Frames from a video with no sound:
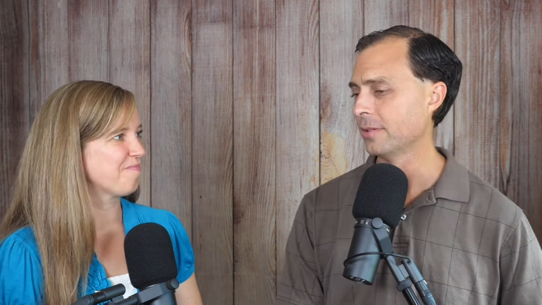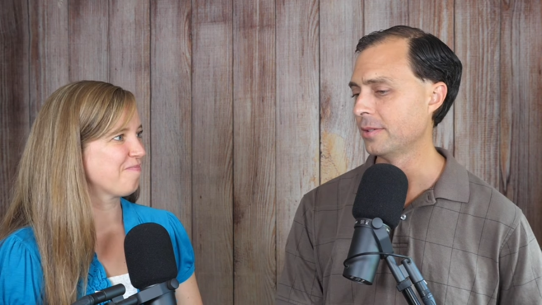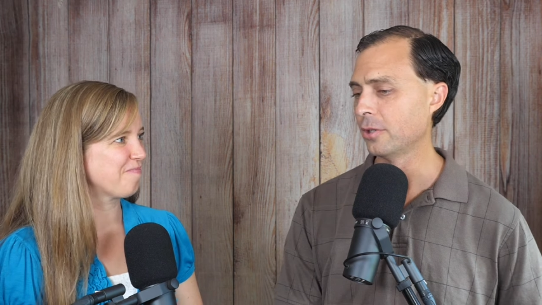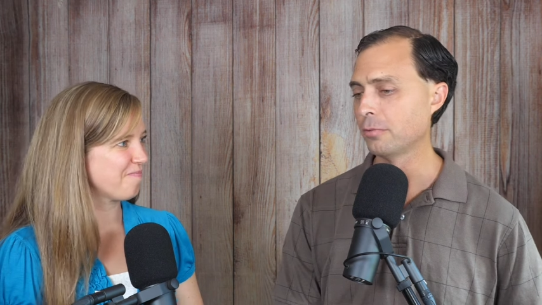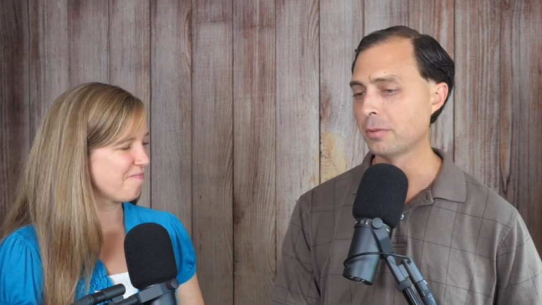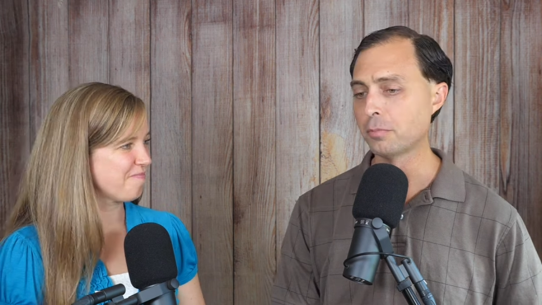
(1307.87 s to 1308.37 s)

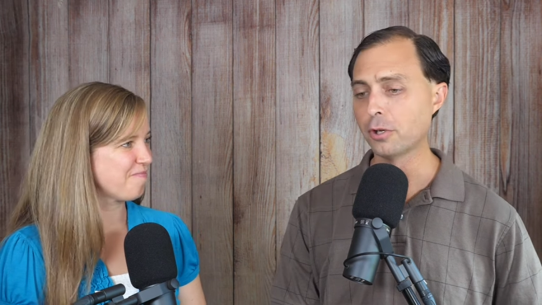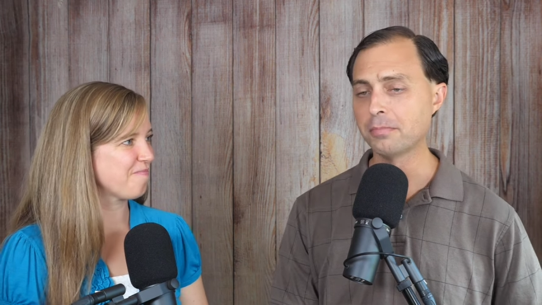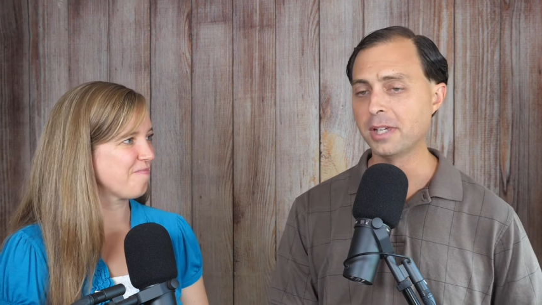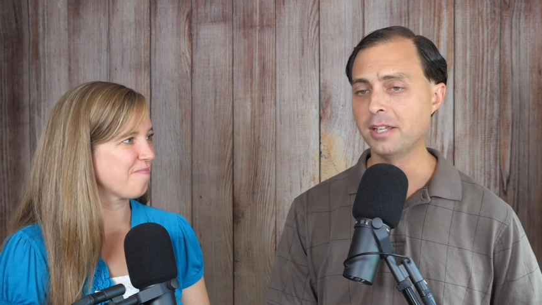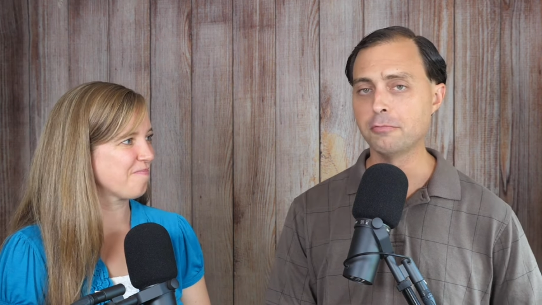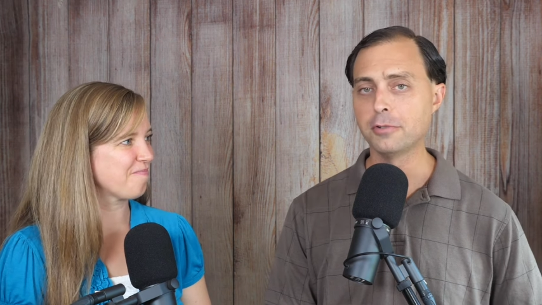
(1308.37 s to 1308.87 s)
Speaker 1: So, with
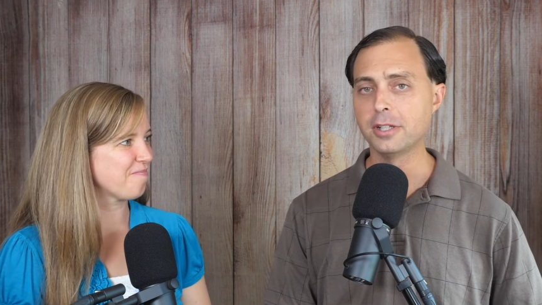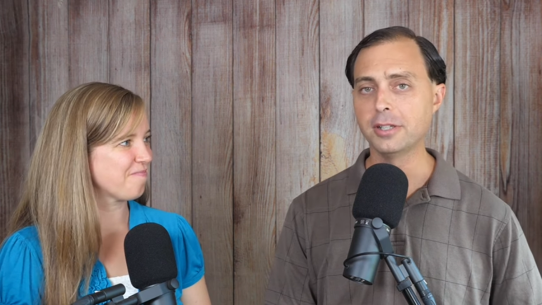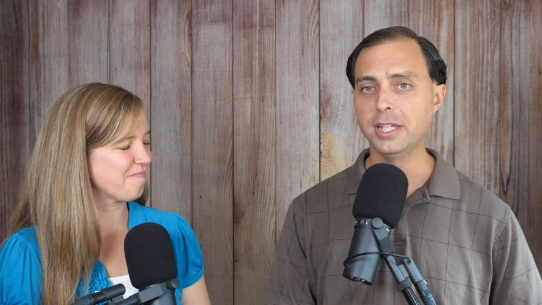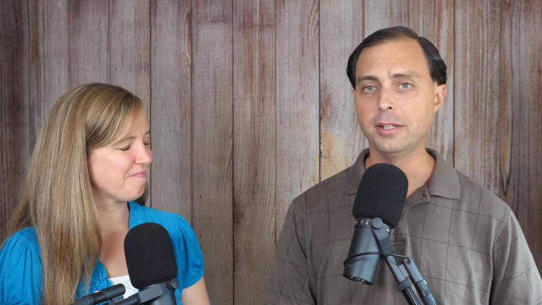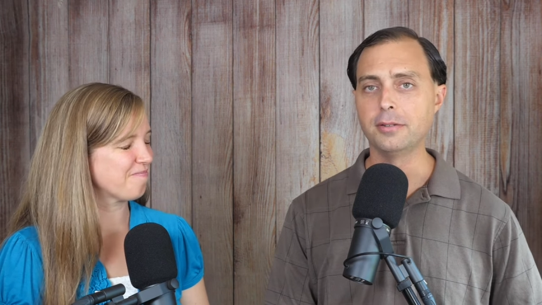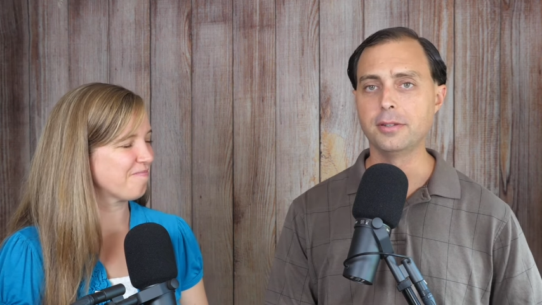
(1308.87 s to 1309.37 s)
propane,
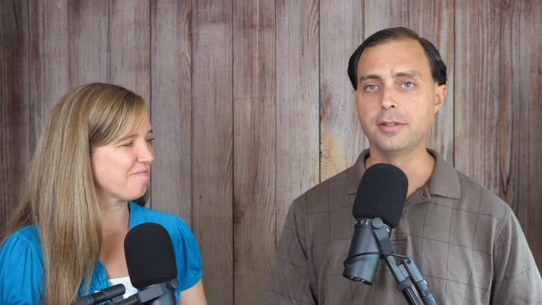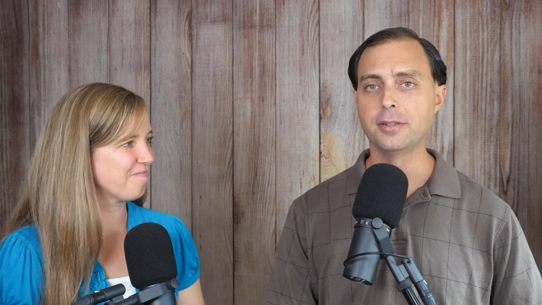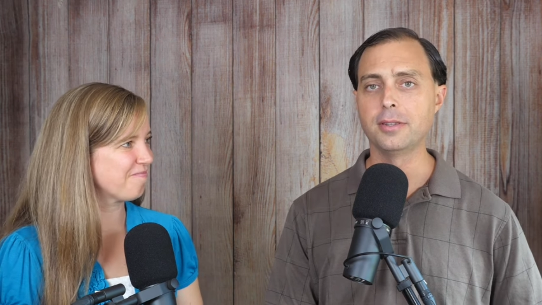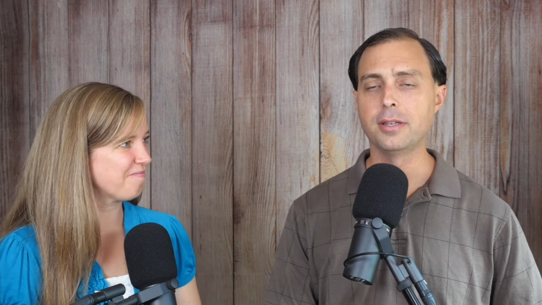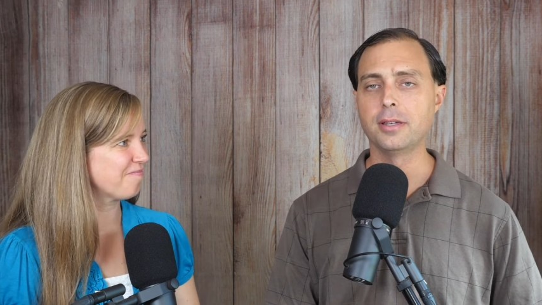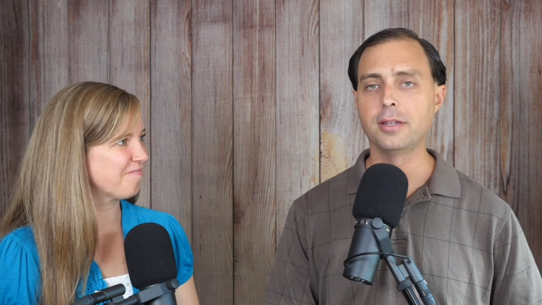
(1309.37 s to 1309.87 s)
really,
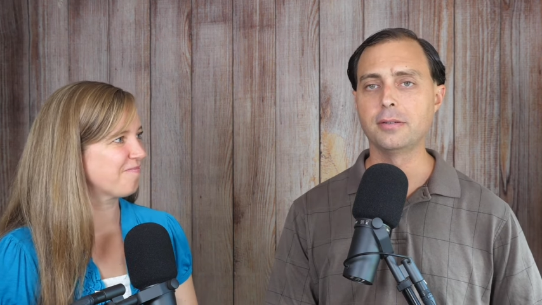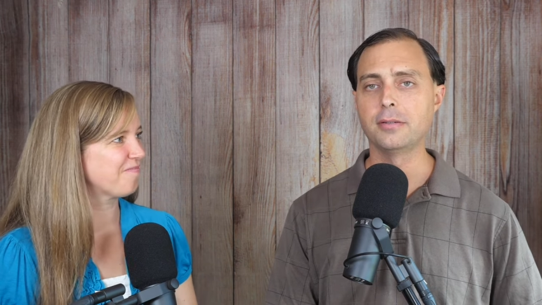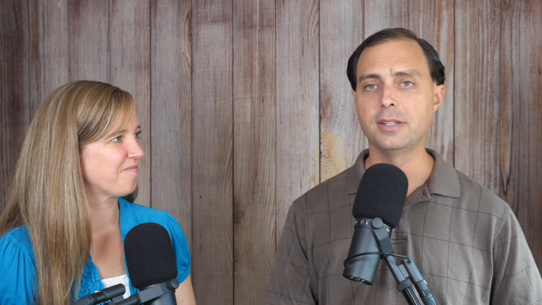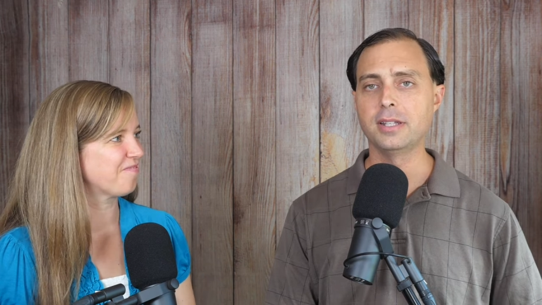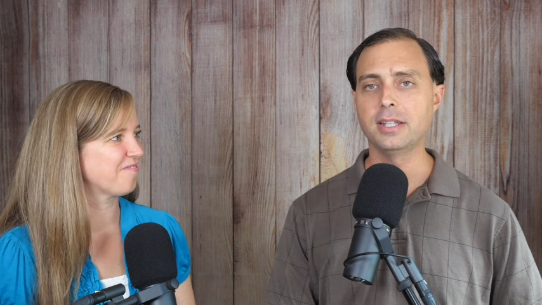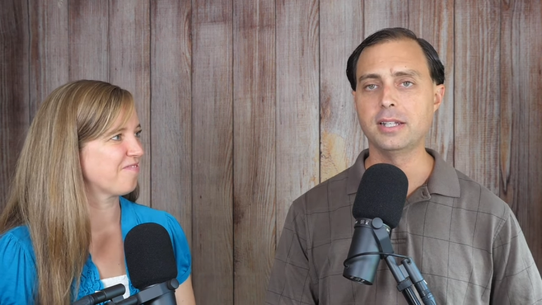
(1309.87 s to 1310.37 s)

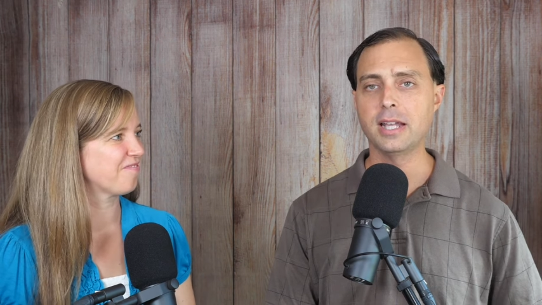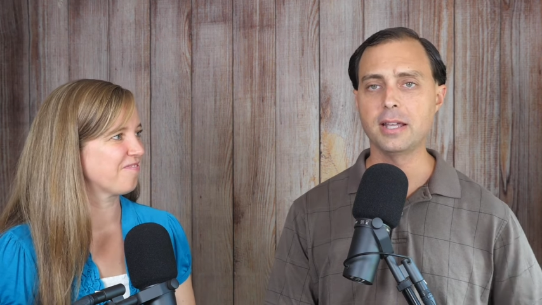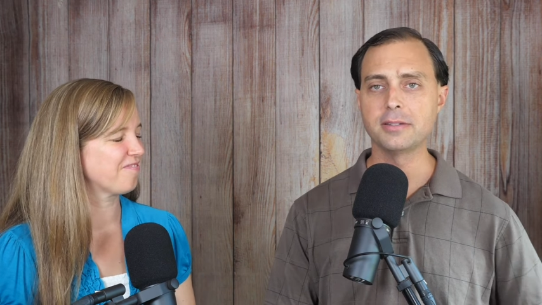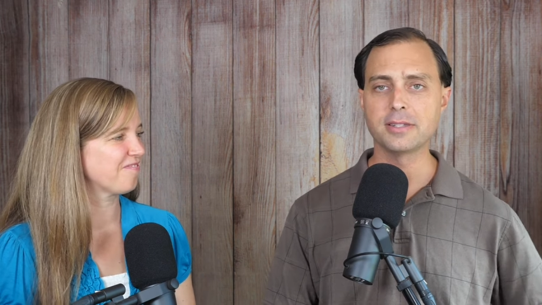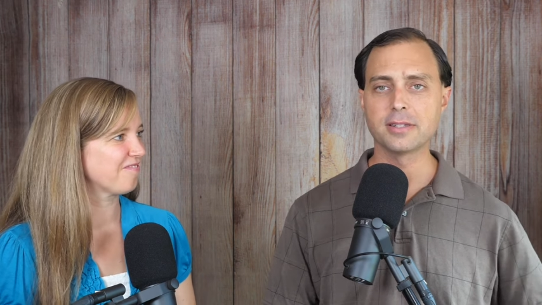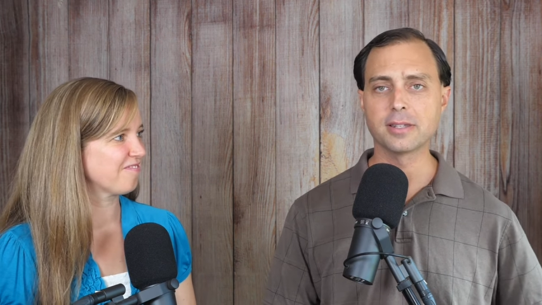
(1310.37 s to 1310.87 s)
the it
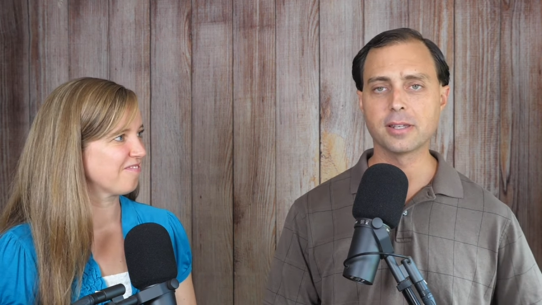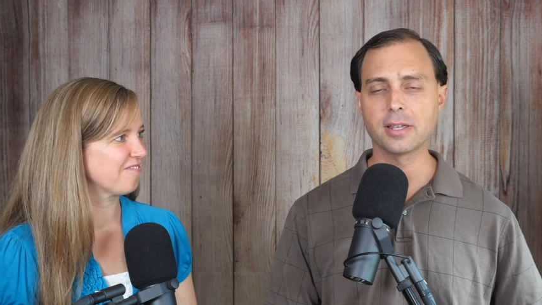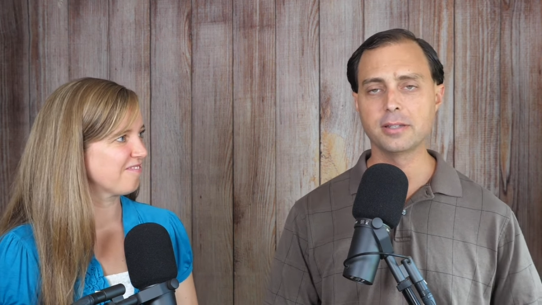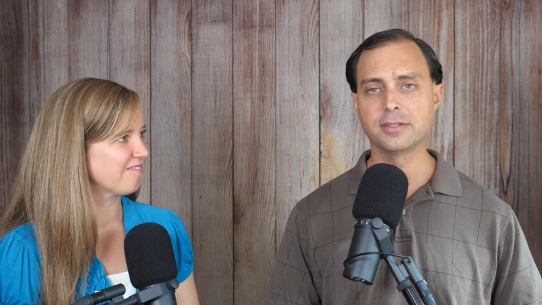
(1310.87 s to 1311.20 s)
has